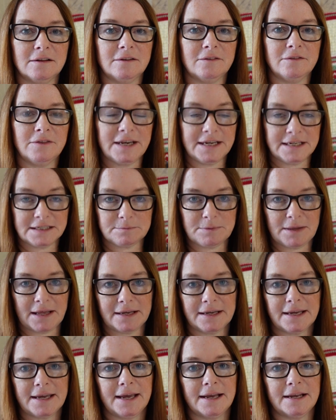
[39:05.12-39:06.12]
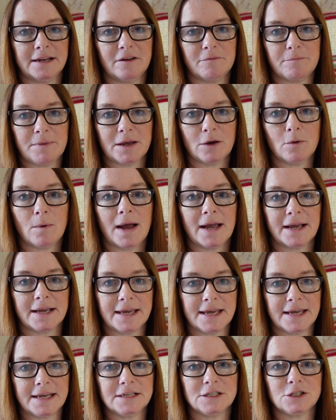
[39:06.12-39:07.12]
this blanket, and I've been quite
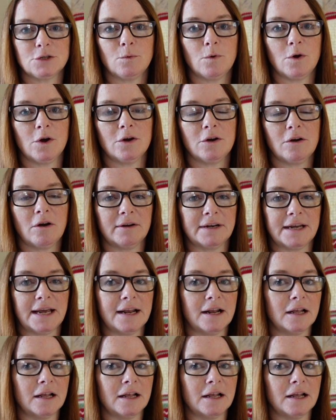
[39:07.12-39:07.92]
keen to work on it